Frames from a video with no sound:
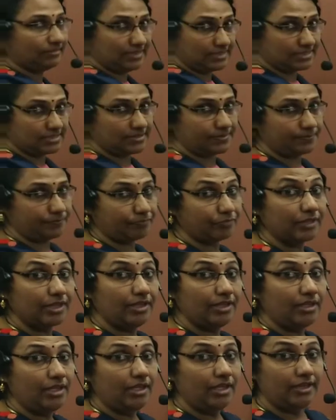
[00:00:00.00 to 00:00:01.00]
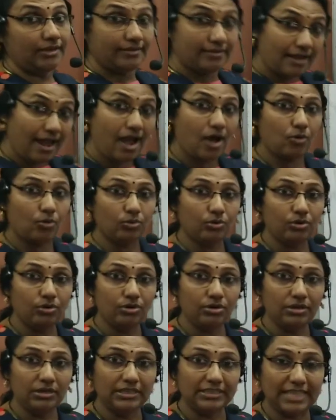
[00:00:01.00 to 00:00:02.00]
this. Now,
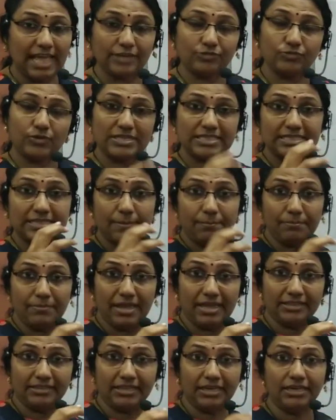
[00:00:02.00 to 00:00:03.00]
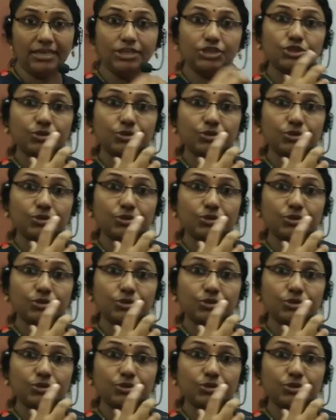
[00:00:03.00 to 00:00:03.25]
that was the method